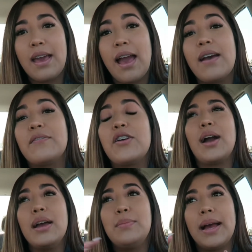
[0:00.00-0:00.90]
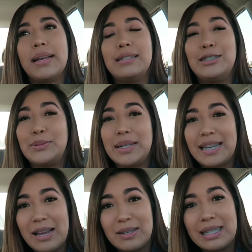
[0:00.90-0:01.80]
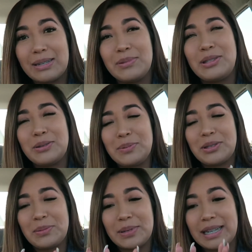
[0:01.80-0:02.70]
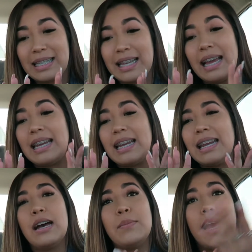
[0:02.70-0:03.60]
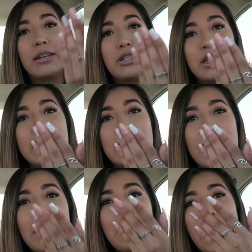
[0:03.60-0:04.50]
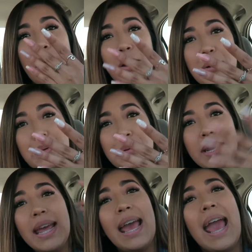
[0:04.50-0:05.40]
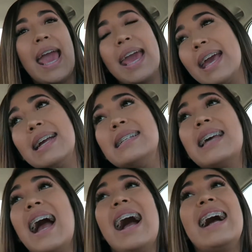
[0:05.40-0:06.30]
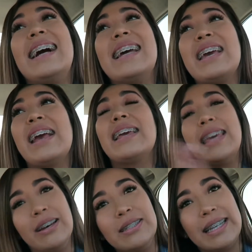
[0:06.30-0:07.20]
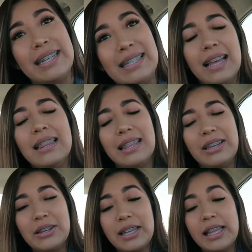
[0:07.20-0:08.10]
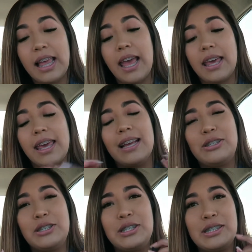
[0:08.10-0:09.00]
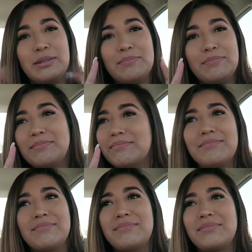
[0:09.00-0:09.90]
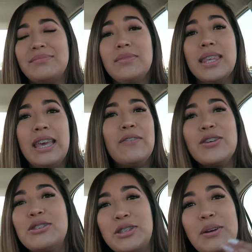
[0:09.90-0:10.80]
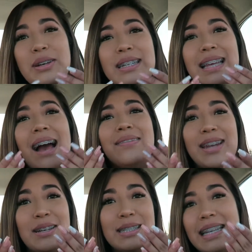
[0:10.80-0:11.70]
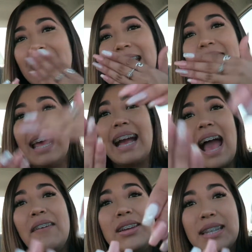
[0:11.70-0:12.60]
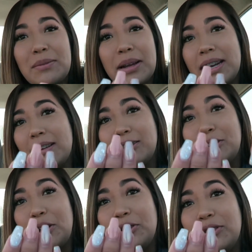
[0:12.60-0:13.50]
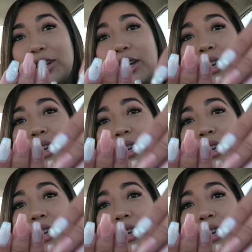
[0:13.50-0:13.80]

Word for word: have gotten back into doing nails and I'm super, super excited. Um, actually did my own and I killed it. I literally like, it's just, it feels so good to have nails again. Like I haven't done my nails in over,